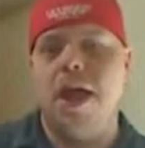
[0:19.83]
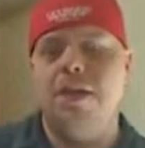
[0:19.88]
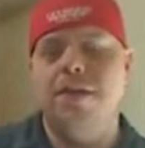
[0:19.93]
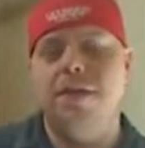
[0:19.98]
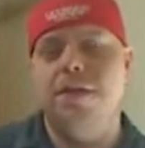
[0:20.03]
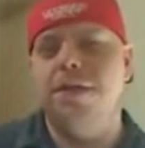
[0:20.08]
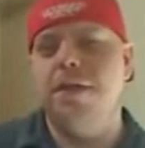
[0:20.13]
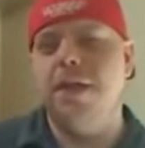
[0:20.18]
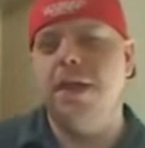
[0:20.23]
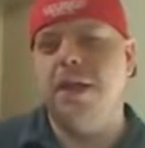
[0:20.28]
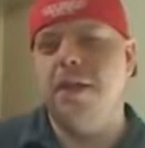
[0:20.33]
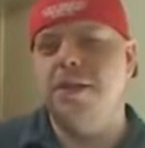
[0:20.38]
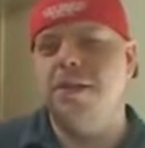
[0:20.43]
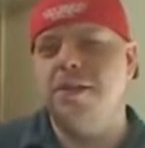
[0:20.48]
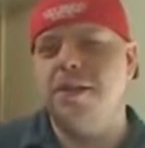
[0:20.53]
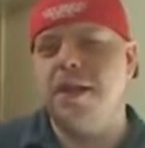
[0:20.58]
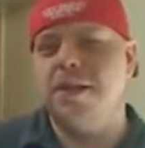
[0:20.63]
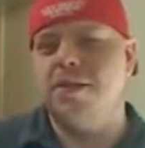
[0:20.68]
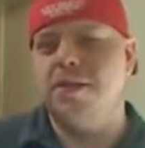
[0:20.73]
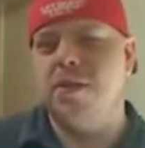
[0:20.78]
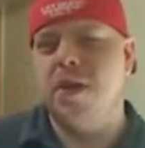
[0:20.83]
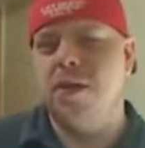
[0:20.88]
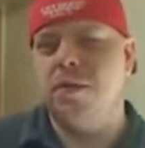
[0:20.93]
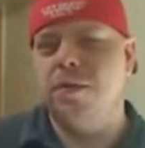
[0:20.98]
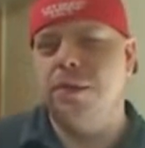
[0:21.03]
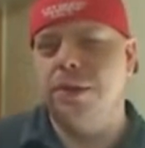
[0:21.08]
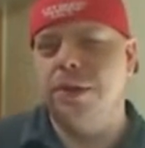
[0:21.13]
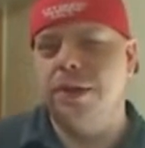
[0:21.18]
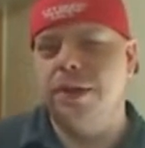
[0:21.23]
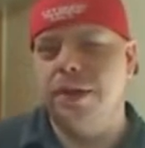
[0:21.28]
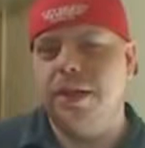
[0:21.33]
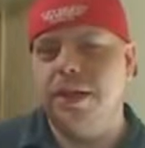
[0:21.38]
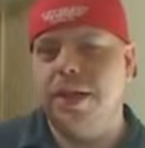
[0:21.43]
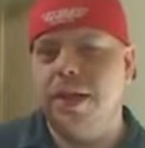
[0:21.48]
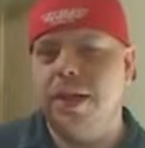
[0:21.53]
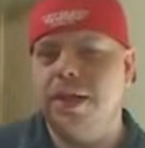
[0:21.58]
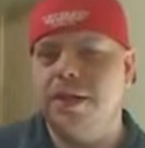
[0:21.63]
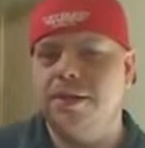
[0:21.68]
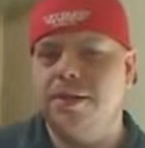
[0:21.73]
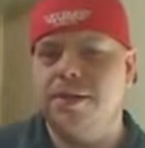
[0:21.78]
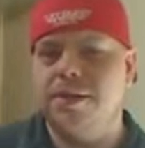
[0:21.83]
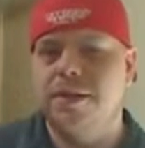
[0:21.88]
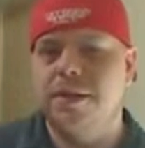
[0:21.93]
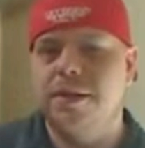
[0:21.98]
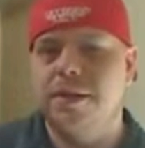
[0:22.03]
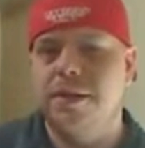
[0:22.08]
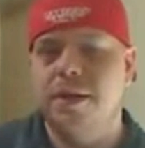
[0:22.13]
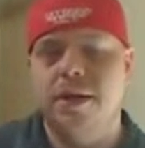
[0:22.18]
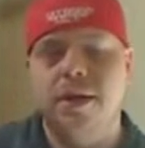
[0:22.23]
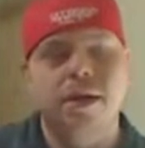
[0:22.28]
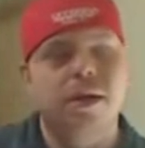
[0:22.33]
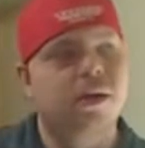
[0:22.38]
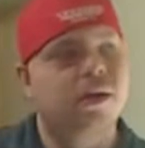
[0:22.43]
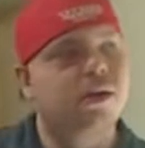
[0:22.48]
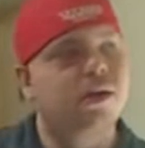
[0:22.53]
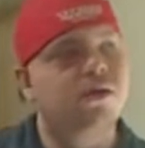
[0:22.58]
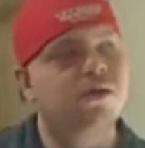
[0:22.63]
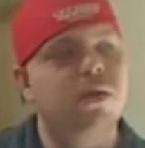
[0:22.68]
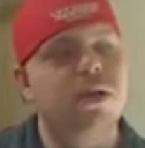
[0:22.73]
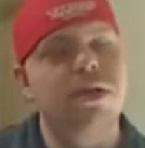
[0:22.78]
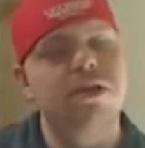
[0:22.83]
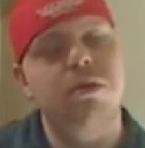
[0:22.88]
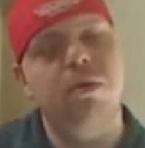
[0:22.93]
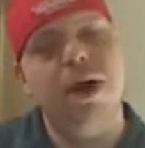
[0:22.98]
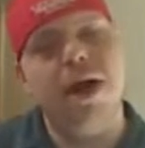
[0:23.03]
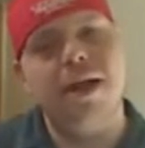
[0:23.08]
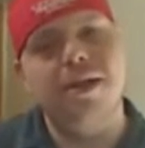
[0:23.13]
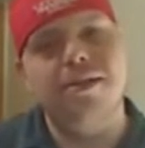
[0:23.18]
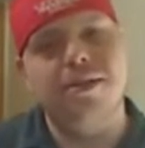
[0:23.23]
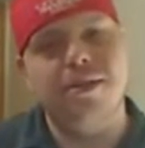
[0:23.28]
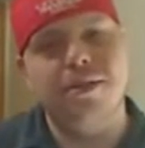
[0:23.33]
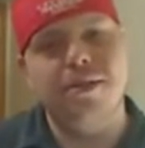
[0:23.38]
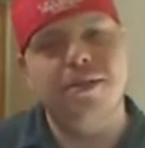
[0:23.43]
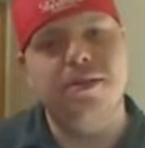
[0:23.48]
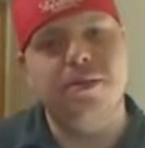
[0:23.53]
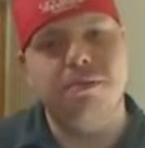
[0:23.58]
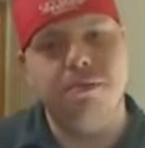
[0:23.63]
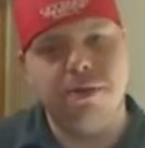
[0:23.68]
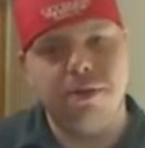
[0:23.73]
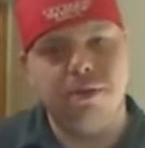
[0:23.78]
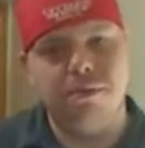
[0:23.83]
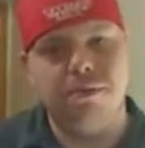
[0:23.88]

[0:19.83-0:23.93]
And the thing is, that's not really the case. Because when you ask these